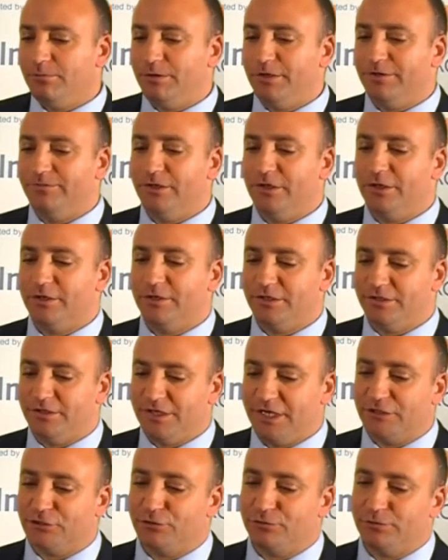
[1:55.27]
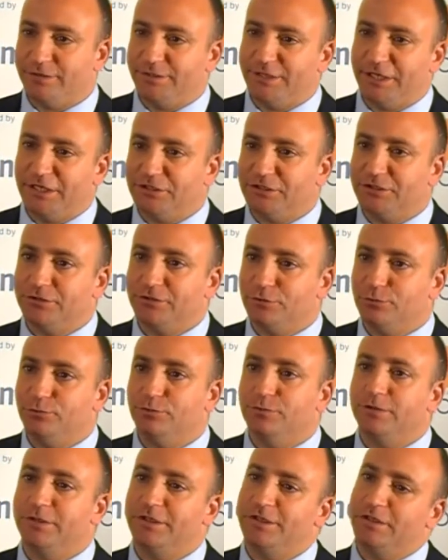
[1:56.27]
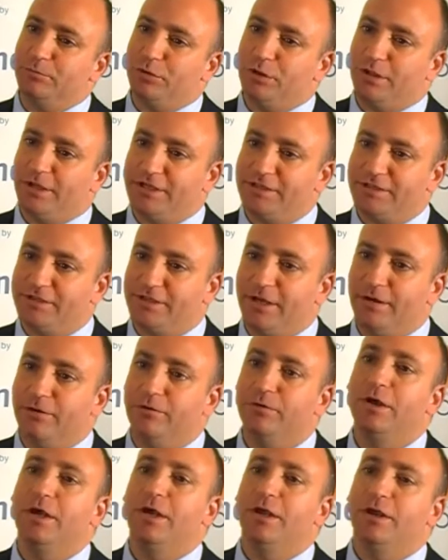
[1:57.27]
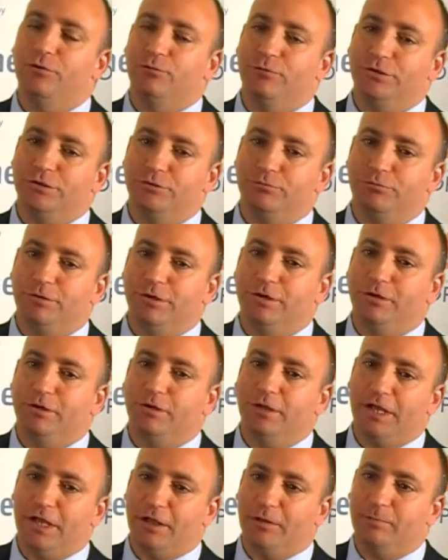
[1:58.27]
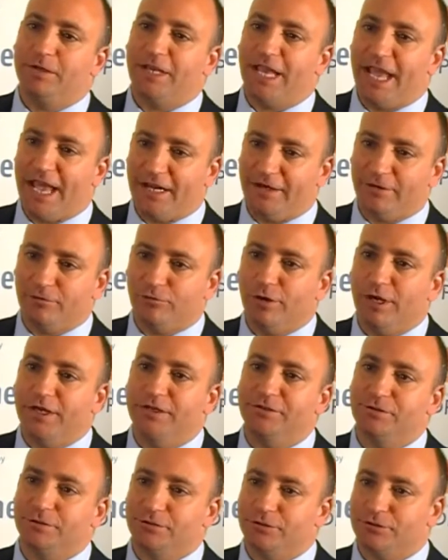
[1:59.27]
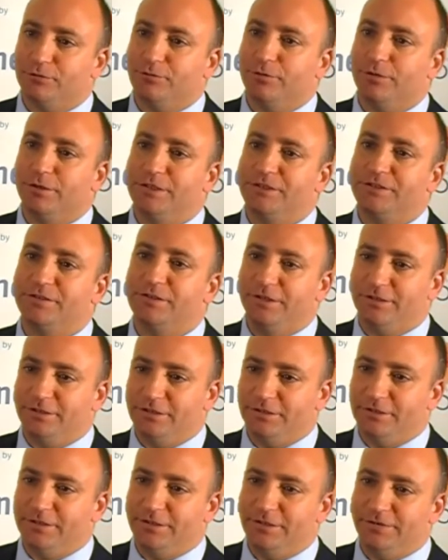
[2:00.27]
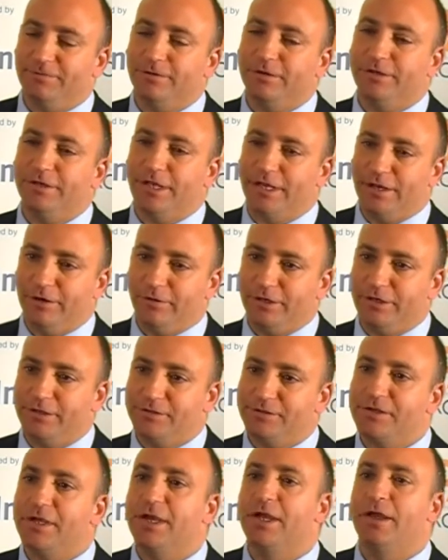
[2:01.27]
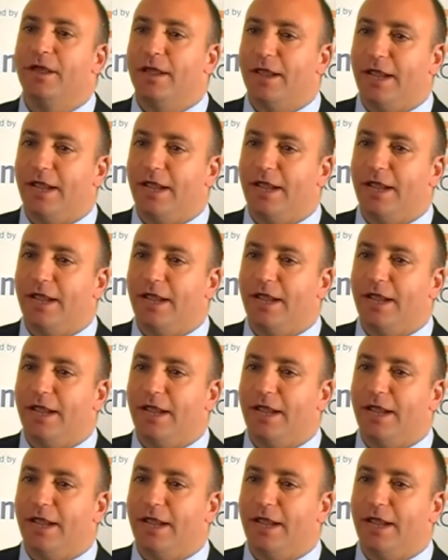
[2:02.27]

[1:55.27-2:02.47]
We have a contextualization tool in place now which will help categorize our stories into different areas,